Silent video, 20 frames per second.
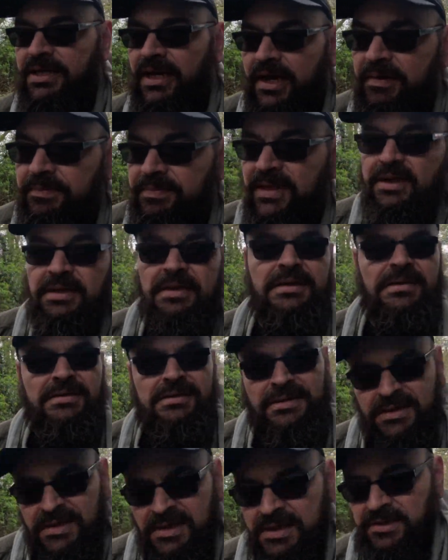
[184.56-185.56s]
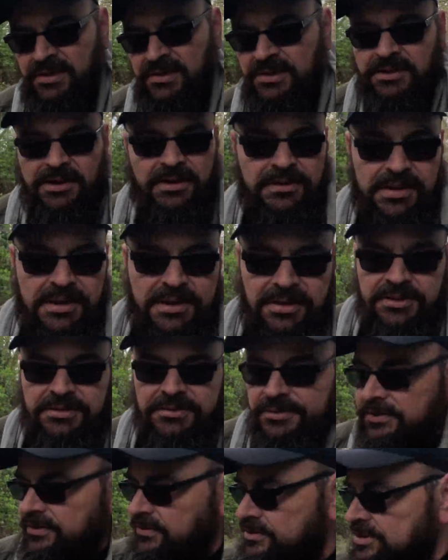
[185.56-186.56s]
it up, then I'm going to go and
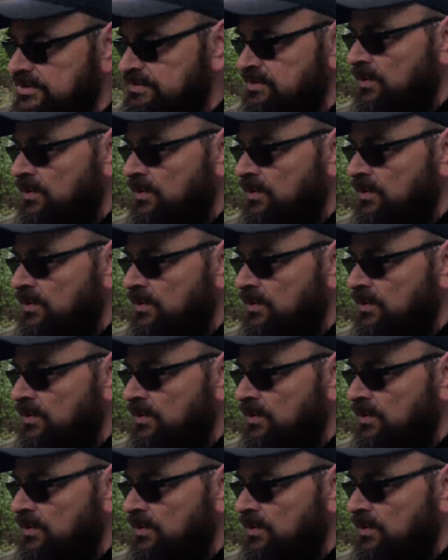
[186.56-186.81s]
knock on some